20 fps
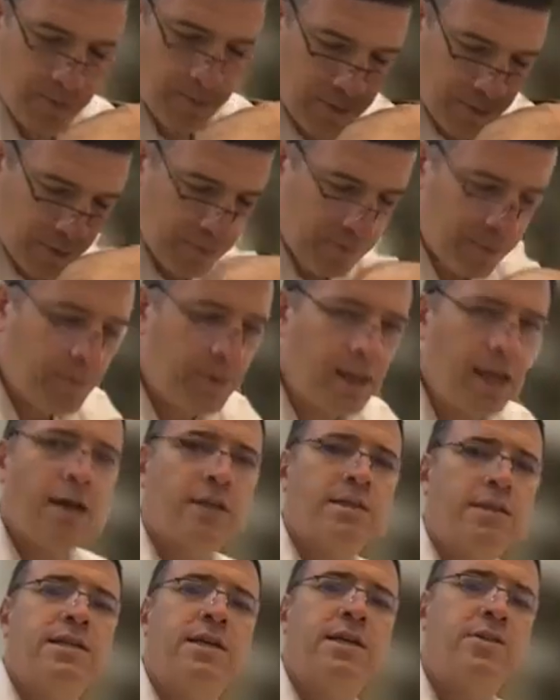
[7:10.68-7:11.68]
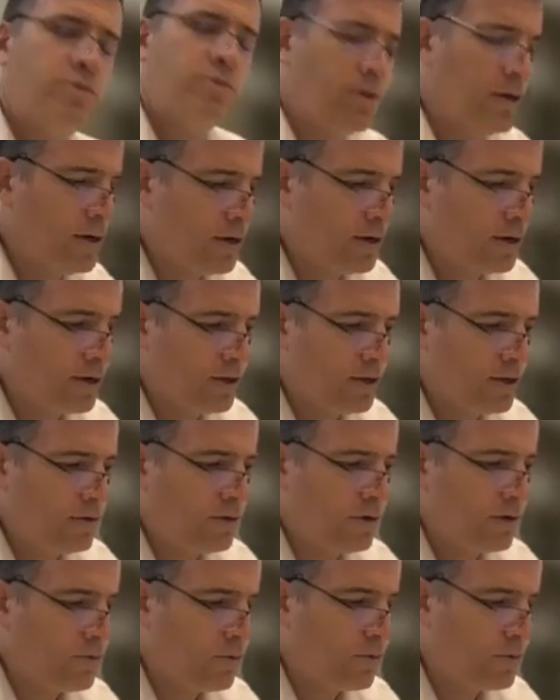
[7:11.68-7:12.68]
from the outset you are
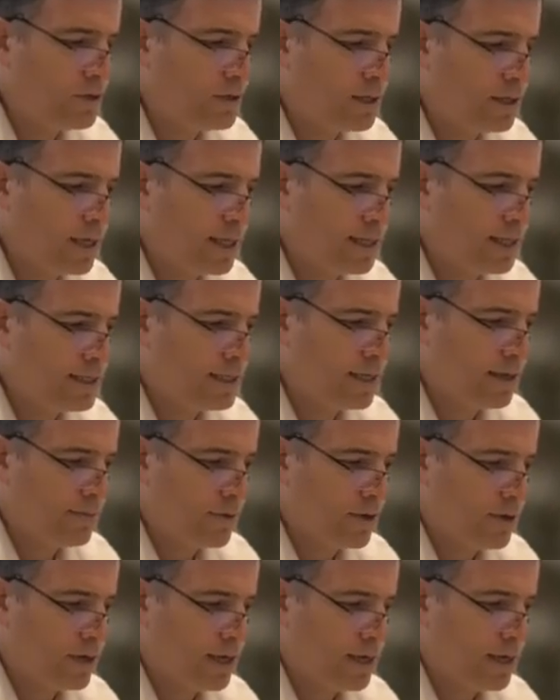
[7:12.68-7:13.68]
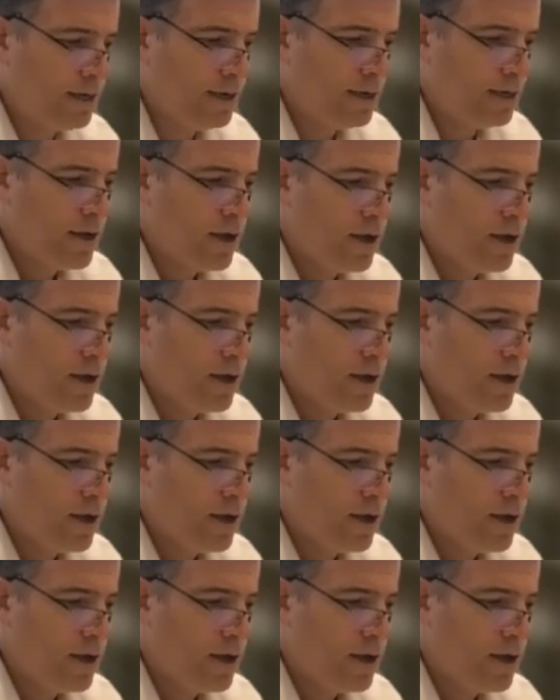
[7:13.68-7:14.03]
warned against them, okay?